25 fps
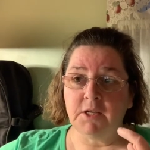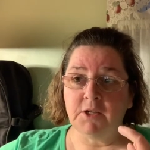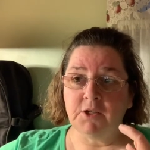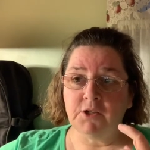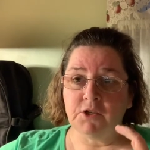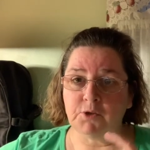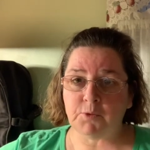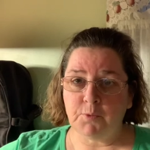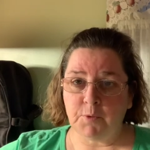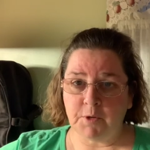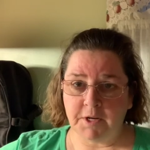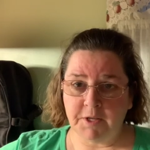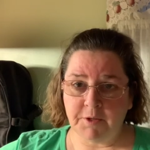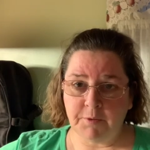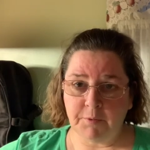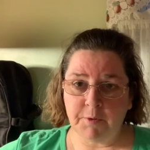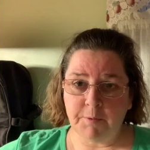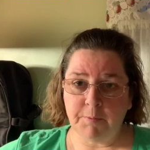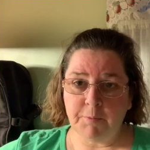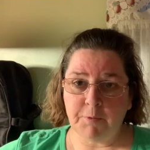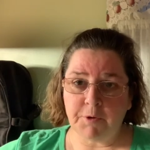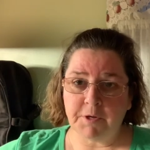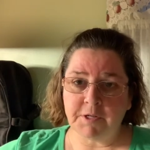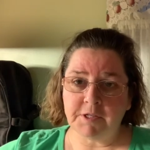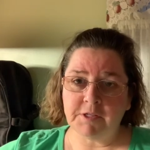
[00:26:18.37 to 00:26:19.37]
23
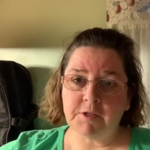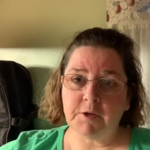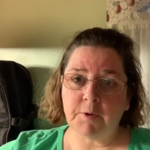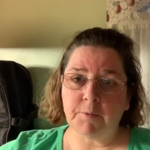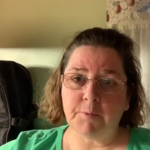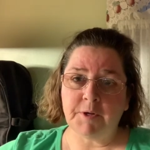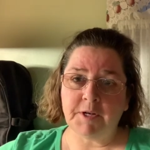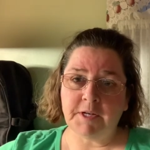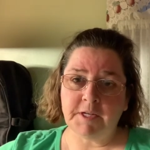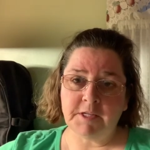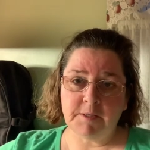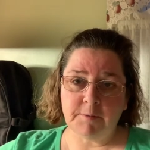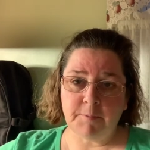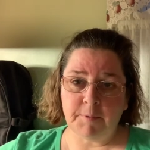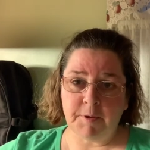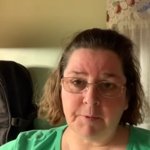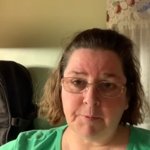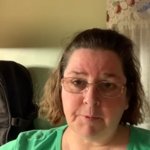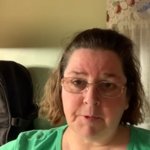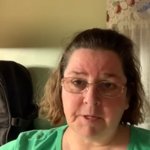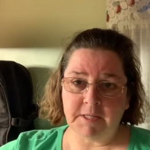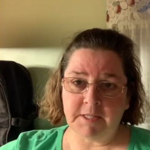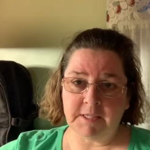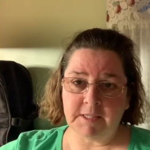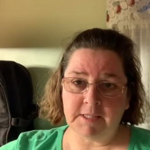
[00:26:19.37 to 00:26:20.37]
points. I went into my
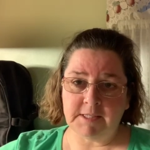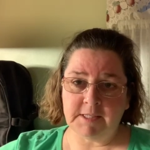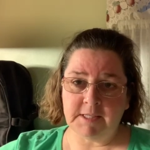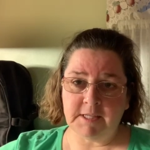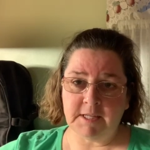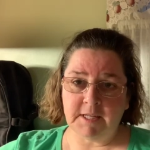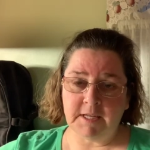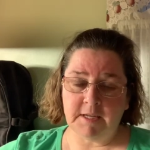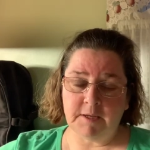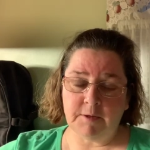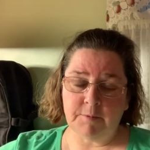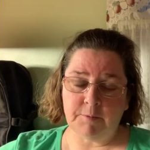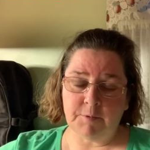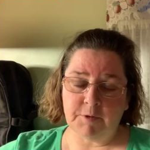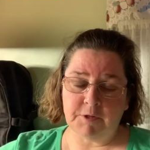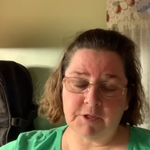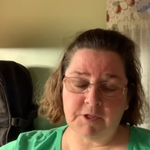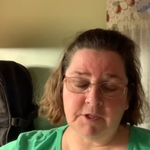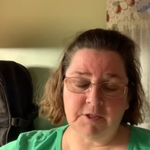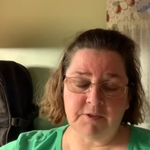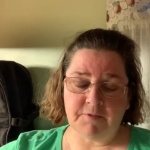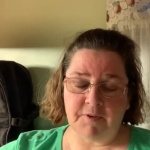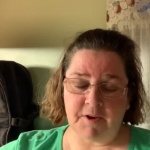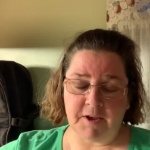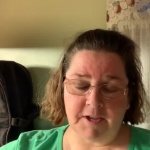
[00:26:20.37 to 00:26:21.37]
weekly save, which
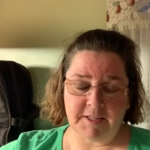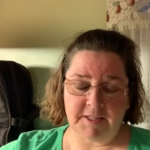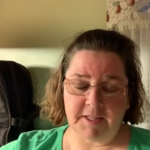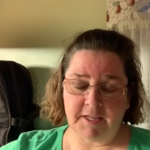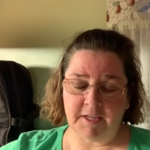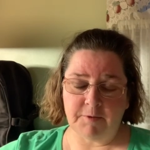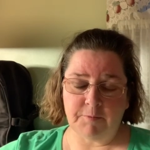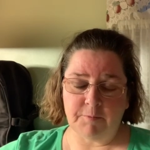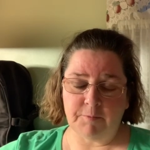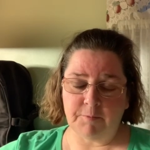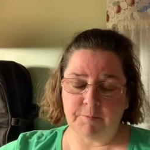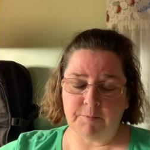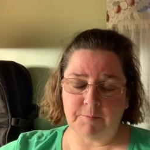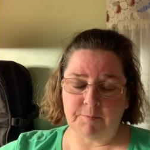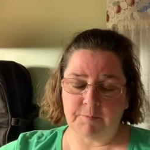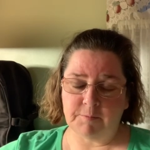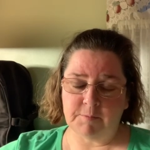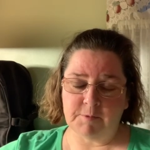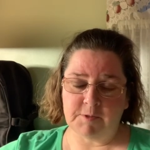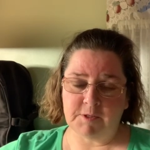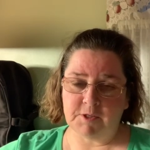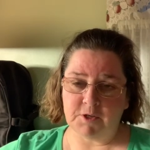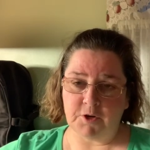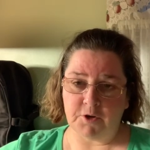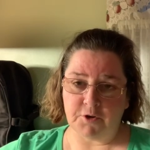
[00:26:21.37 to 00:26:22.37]
is fine. They
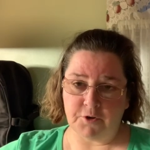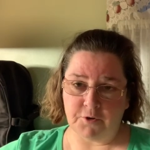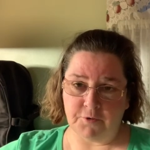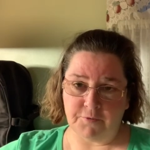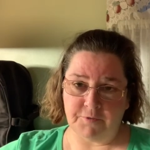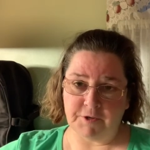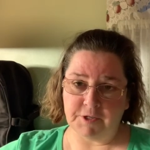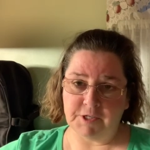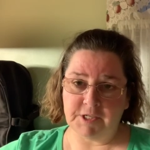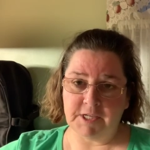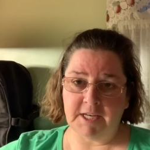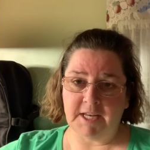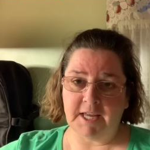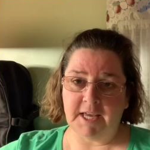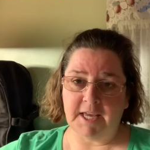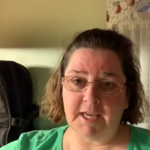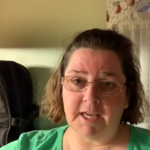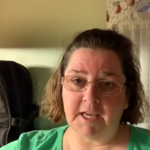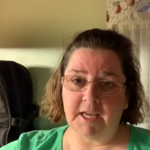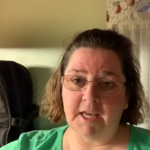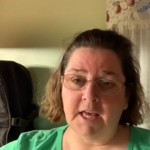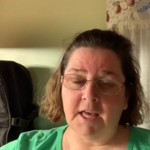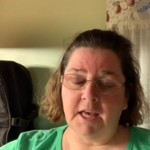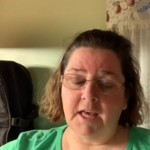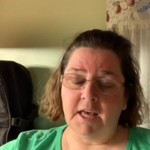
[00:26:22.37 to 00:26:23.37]
start over
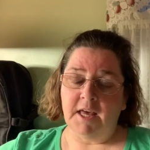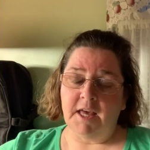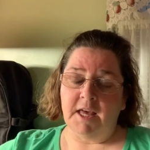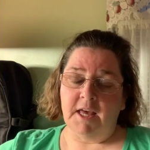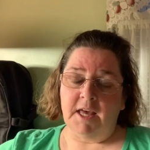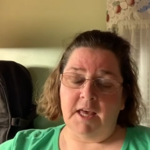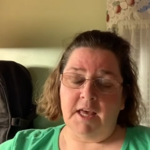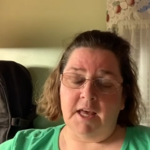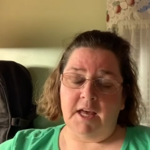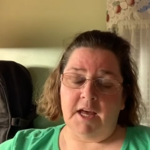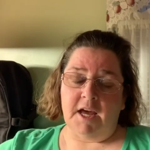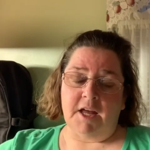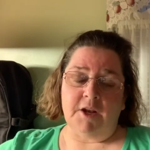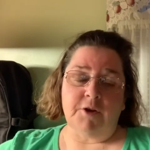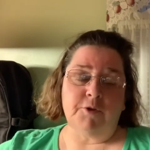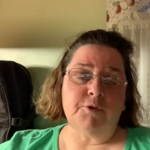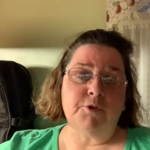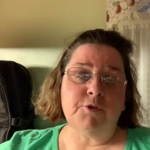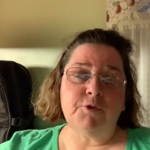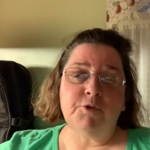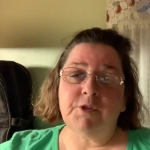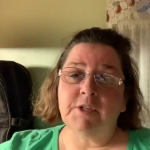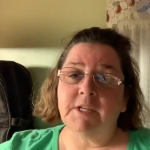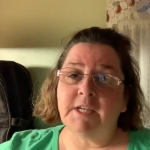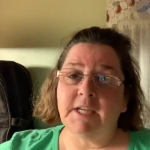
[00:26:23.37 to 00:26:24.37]
today. I don't
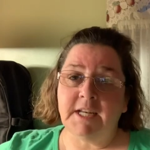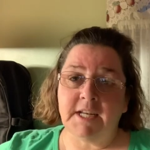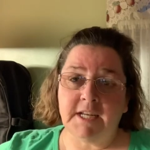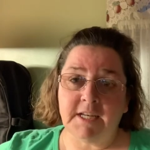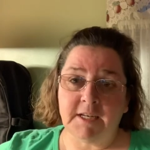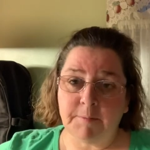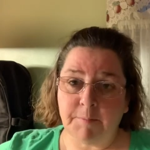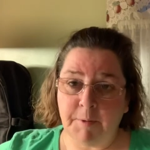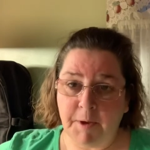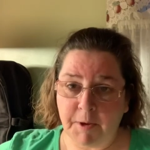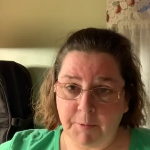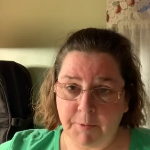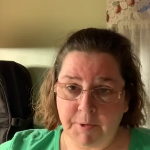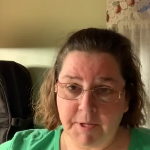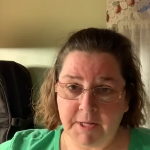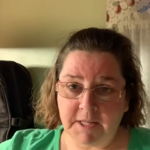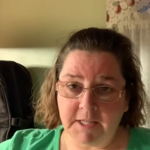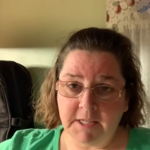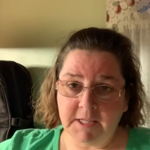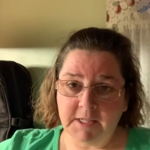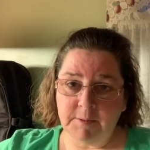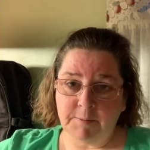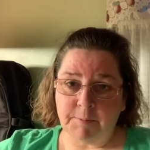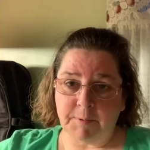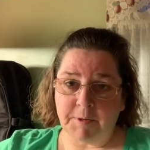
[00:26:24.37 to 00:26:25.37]
usually get into my
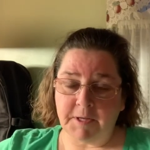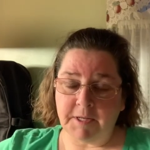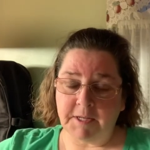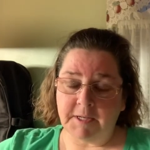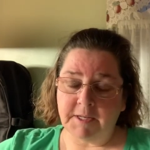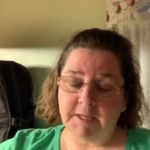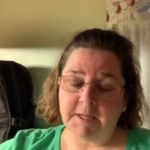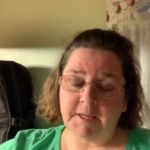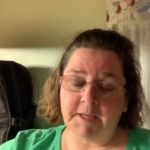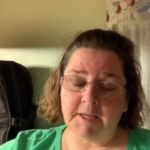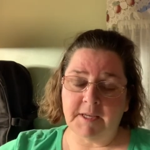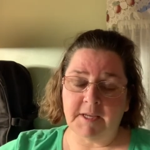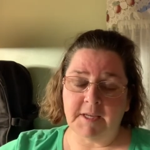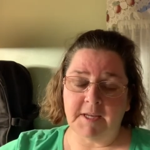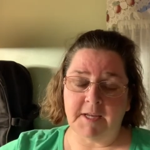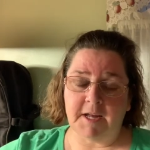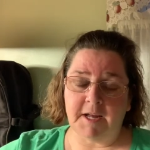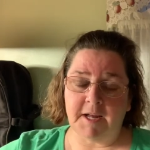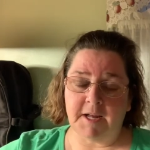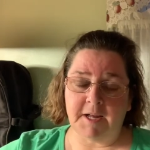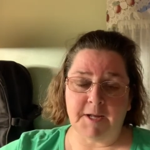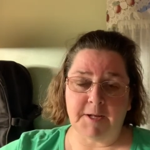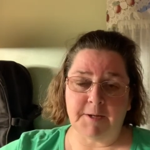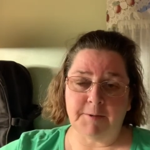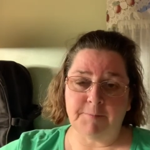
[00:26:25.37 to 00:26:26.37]
weeklies, but
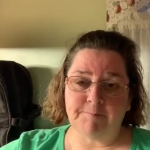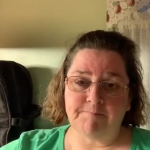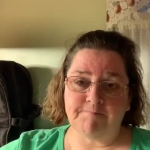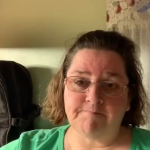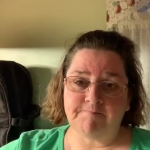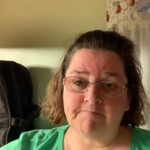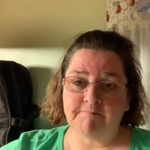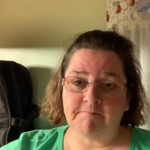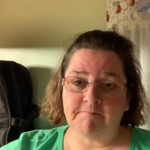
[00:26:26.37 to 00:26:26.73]
um,